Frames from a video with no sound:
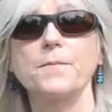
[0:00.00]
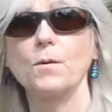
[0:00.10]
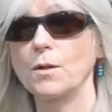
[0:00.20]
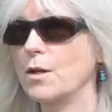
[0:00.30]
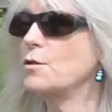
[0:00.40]

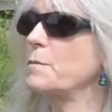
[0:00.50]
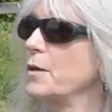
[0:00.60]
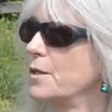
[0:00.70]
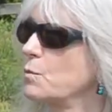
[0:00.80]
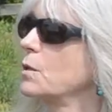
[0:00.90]
all those
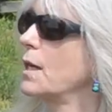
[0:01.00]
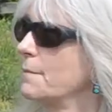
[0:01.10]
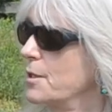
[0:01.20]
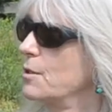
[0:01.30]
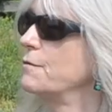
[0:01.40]
birds will
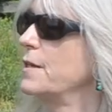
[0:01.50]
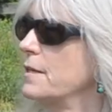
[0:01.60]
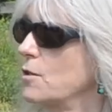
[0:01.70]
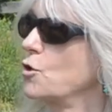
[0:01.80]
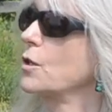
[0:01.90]
come to your
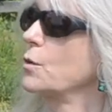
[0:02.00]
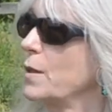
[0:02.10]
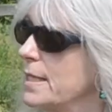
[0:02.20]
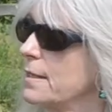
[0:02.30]
feeders during the winter.